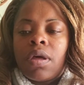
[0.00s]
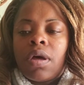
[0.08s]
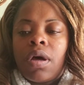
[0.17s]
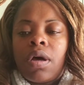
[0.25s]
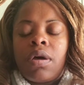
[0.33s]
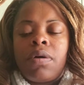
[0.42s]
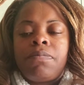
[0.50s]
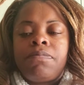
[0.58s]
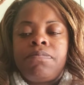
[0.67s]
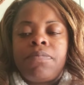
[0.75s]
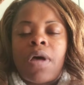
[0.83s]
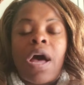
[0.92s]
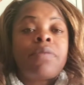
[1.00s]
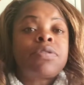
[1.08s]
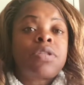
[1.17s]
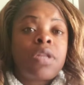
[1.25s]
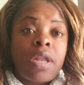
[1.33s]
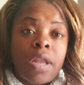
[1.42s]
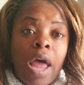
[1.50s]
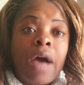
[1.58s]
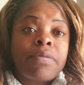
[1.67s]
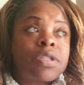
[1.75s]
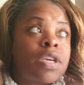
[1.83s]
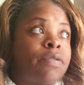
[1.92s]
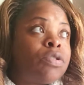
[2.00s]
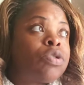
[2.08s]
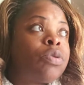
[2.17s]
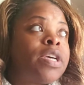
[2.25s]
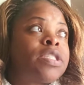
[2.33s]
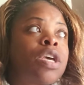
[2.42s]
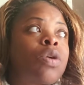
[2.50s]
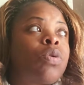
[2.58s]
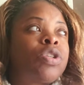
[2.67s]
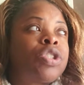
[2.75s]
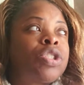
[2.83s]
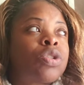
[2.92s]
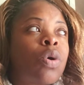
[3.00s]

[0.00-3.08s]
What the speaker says: I was given 2 essay questions,